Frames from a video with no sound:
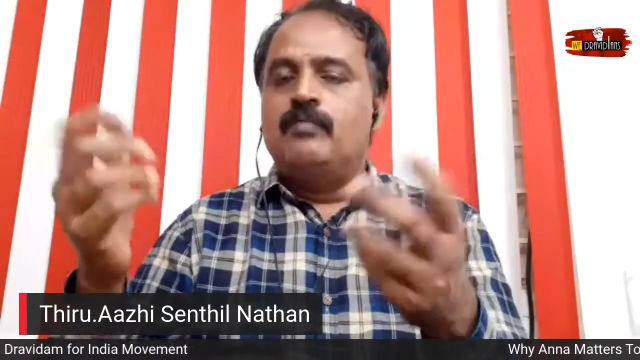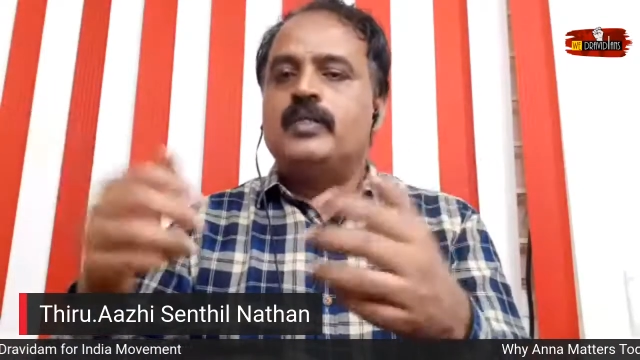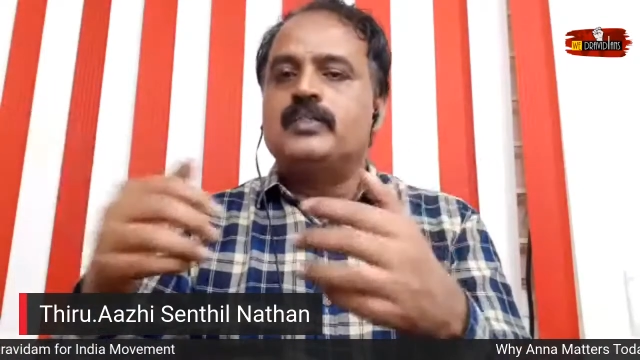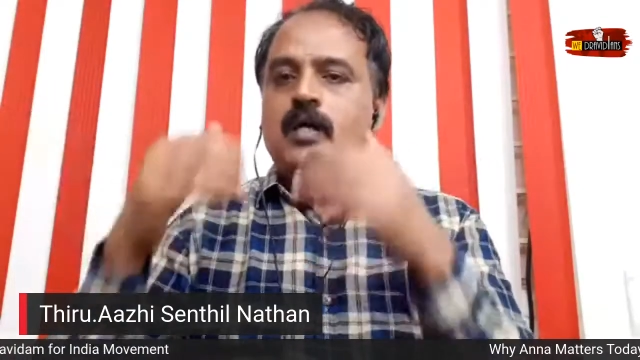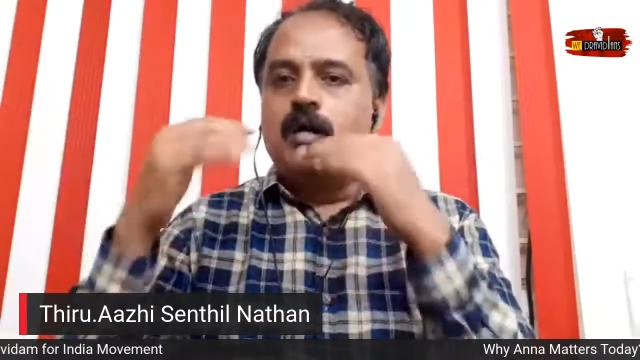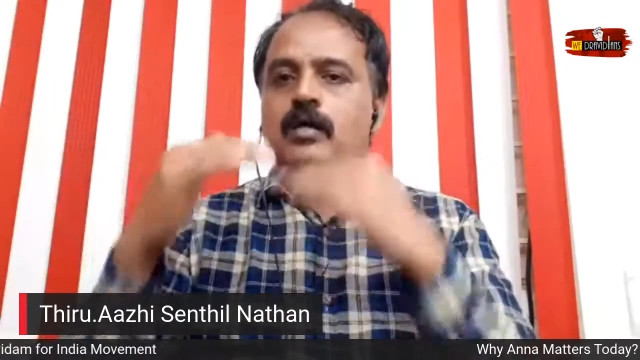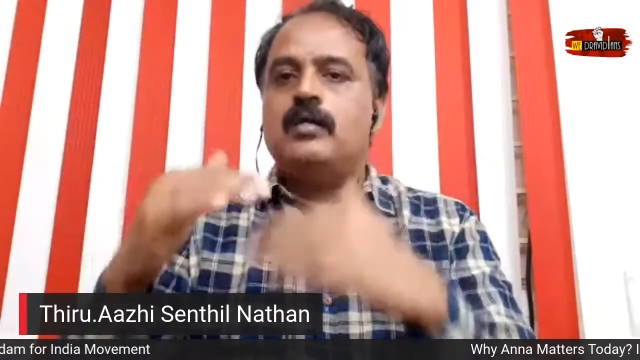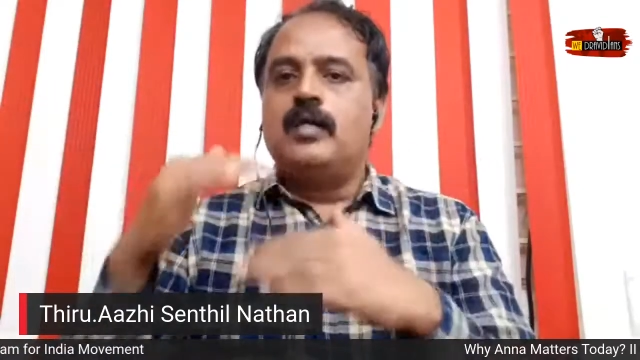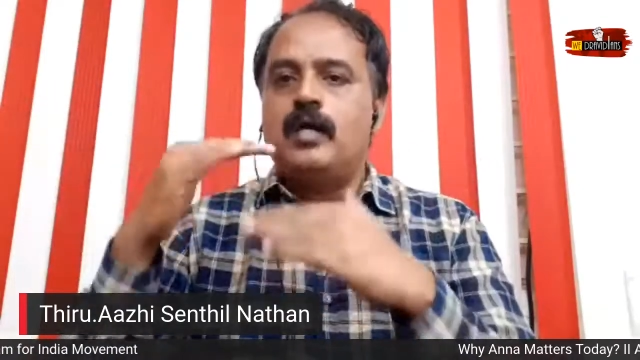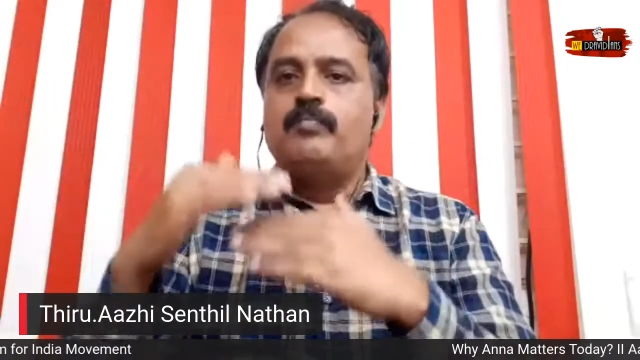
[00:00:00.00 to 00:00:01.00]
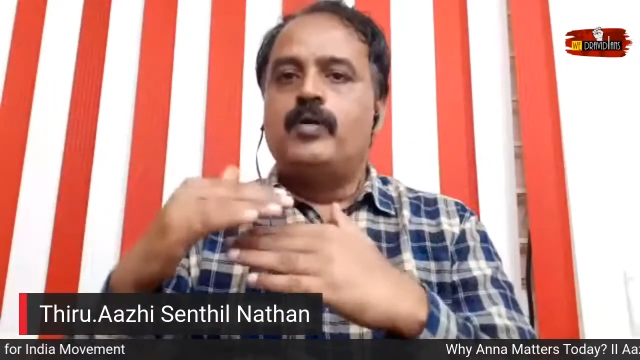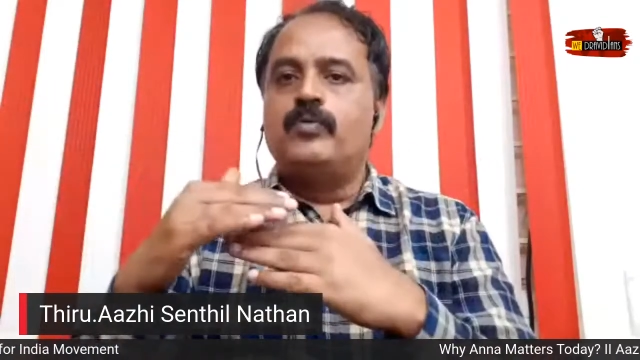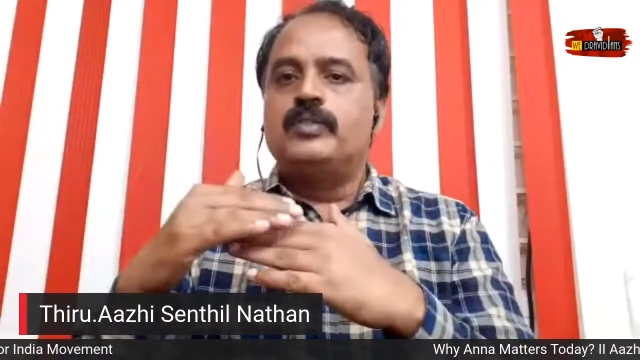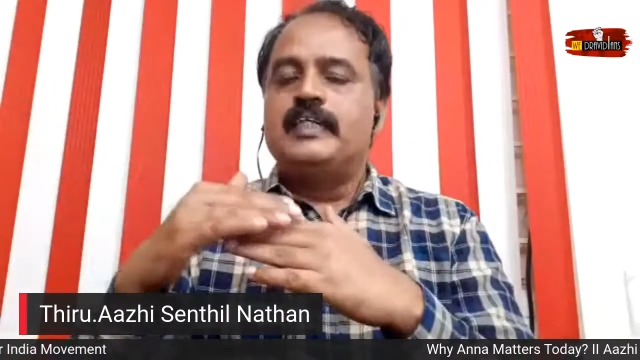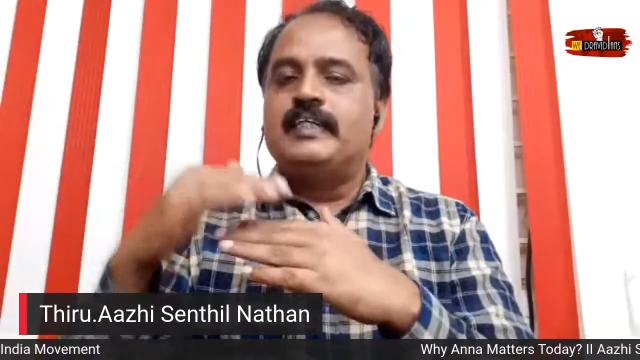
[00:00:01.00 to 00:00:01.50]
was all
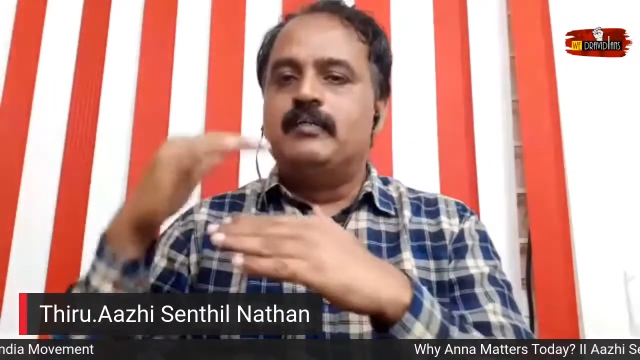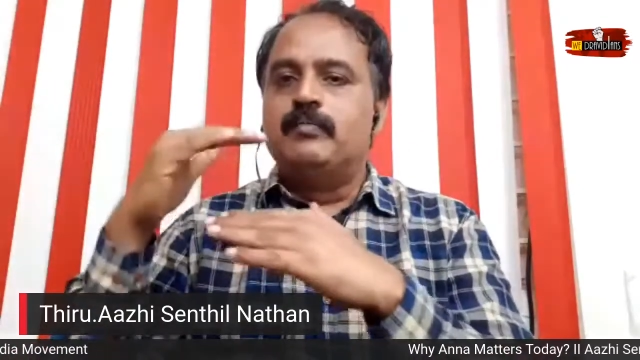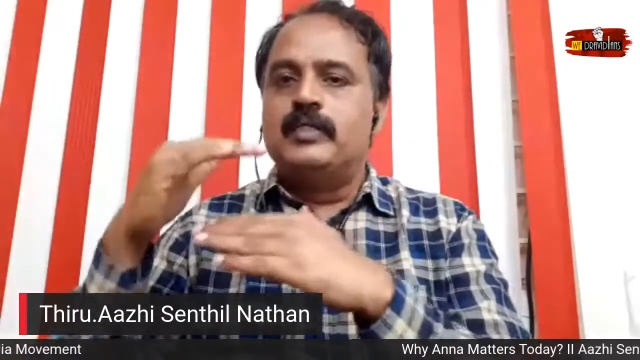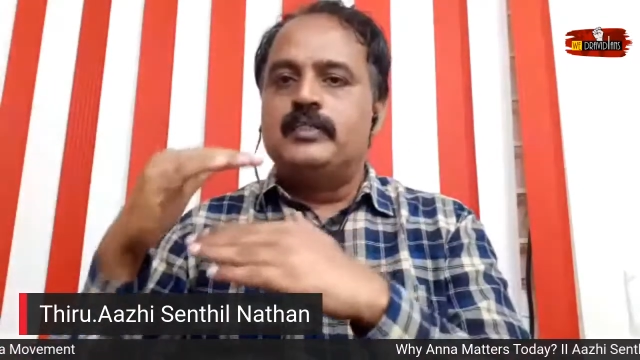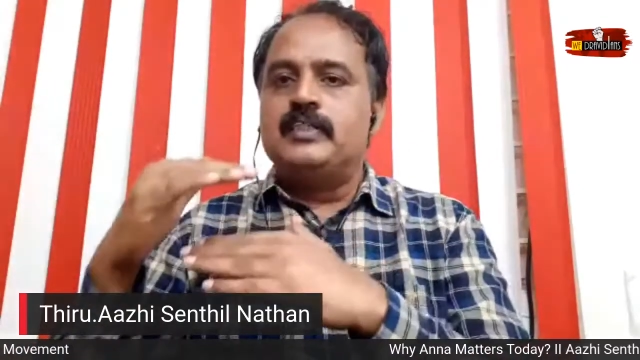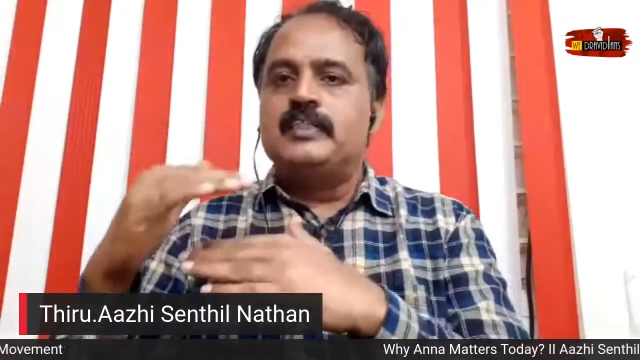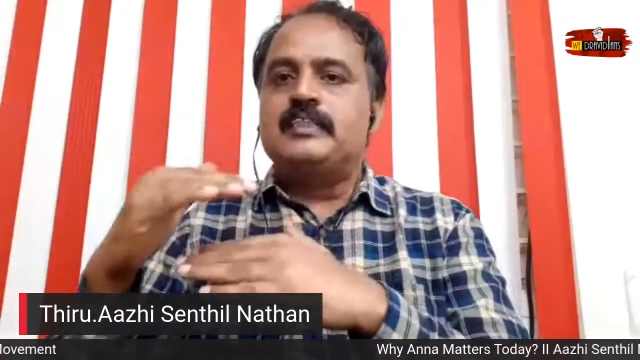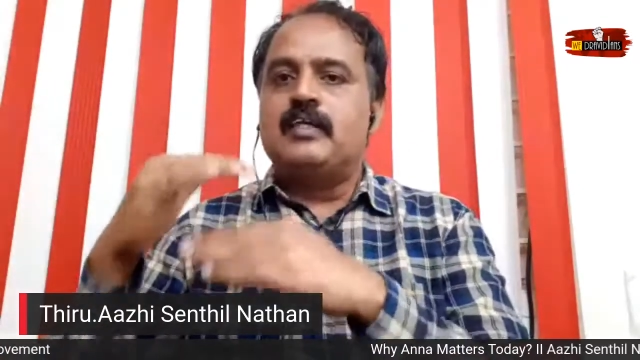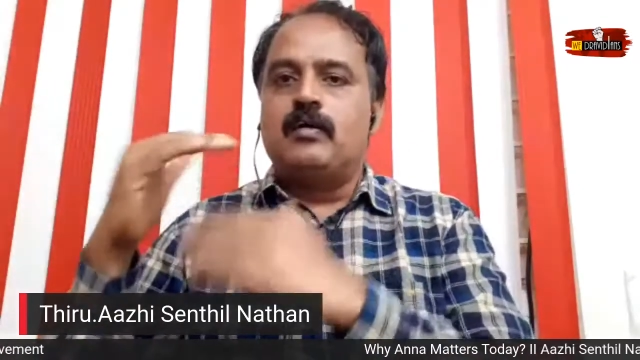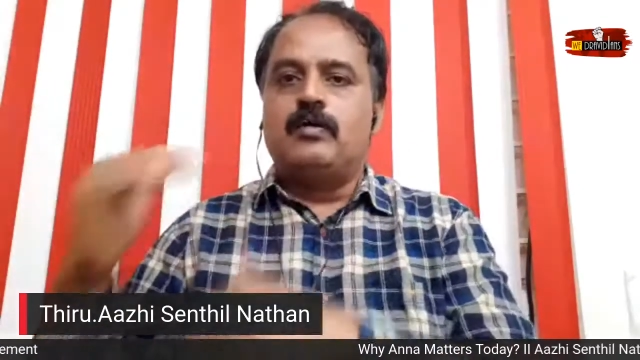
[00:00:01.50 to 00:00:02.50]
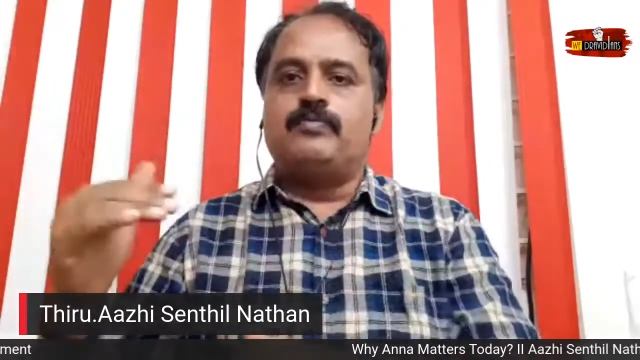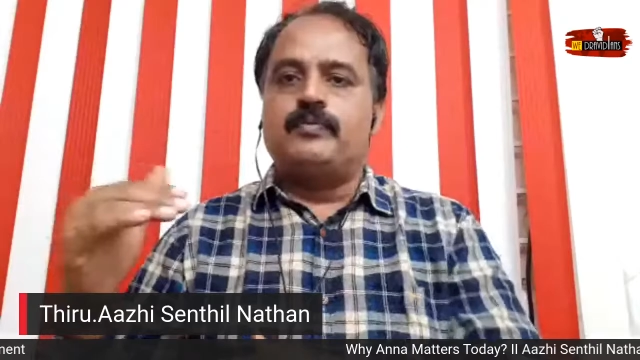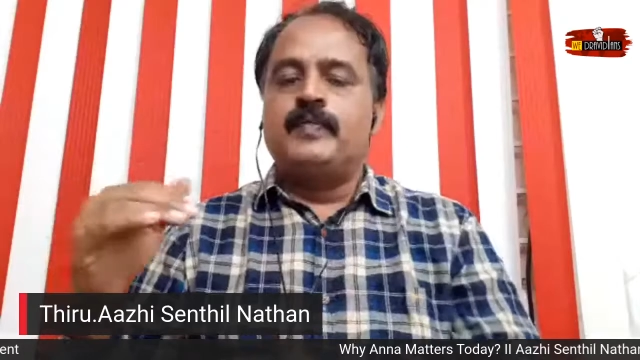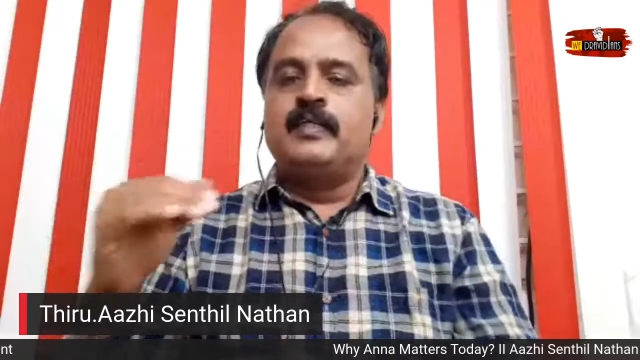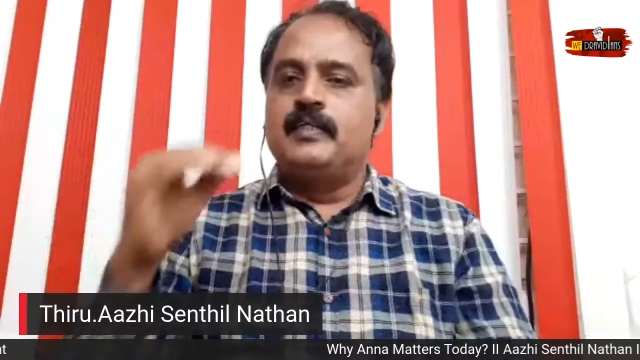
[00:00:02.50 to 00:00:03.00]
about the emergence of